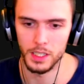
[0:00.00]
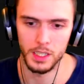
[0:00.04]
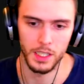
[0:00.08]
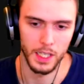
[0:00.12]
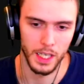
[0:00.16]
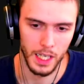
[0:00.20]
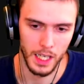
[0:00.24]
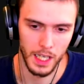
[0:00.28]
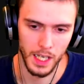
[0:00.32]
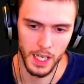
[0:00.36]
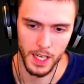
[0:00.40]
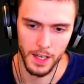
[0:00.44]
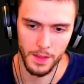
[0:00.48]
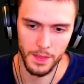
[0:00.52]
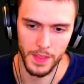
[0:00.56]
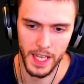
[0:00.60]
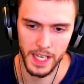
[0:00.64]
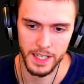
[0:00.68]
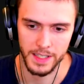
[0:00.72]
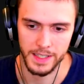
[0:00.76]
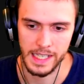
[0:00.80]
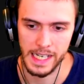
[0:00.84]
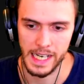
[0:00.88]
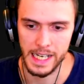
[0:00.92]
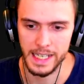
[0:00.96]
that
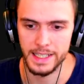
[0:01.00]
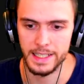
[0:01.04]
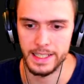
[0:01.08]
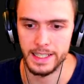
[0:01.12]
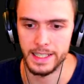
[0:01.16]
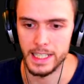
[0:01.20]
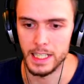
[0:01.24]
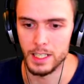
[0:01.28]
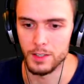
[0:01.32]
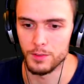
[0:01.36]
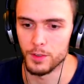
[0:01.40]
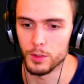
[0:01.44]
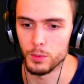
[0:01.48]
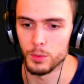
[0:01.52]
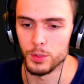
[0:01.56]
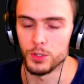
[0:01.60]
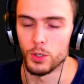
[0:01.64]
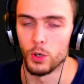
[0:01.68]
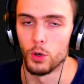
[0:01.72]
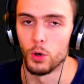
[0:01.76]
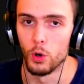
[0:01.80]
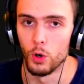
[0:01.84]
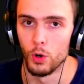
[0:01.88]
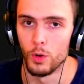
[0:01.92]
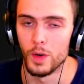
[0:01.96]
tested if it was
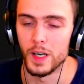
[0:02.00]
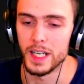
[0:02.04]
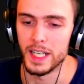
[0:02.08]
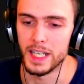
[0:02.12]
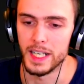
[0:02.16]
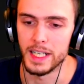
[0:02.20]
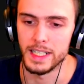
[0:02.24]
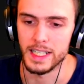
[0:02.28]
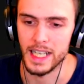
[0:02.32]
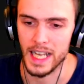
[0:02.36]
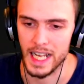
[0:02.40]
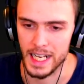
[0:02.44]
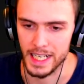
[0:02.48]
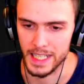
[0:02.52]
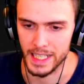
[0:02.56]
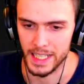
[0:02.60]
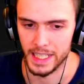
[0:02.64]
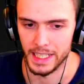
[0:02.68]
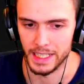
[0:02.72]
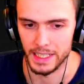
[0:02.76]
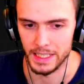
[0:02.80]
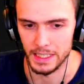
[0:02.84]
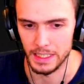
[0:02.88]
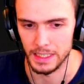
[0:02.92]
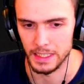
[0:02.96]
already attacking.